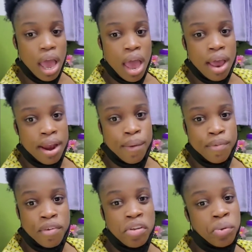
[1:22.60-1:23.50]
and I was
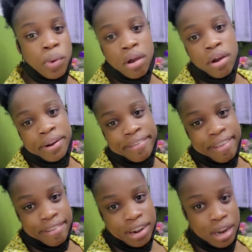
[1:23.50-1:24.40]
going to record this
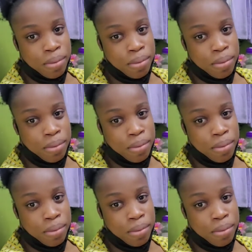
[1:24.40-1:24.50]
yesterday,